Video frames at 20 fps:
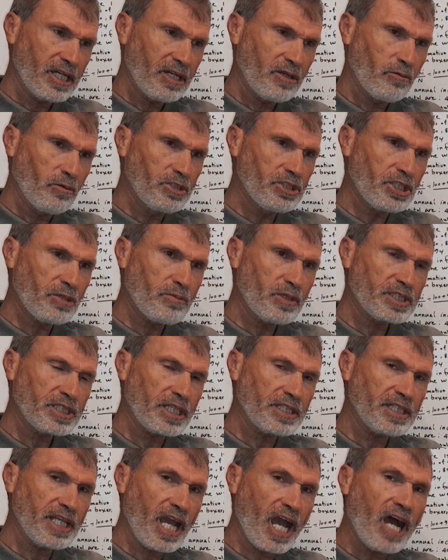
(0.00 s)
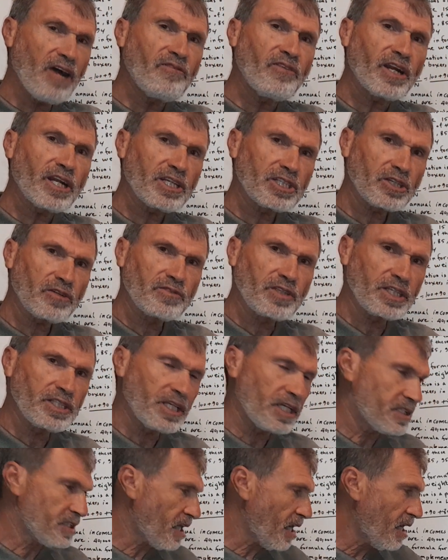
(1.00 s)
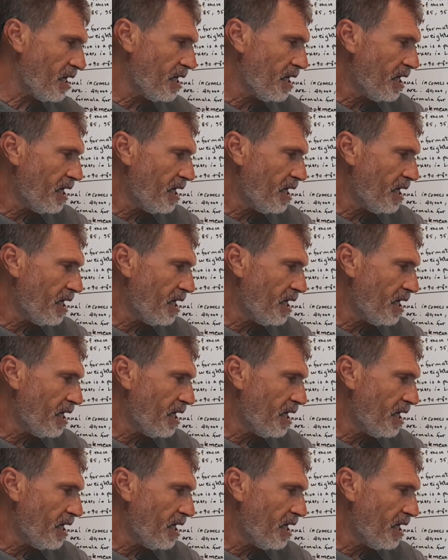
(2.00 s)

which represents the average of the data,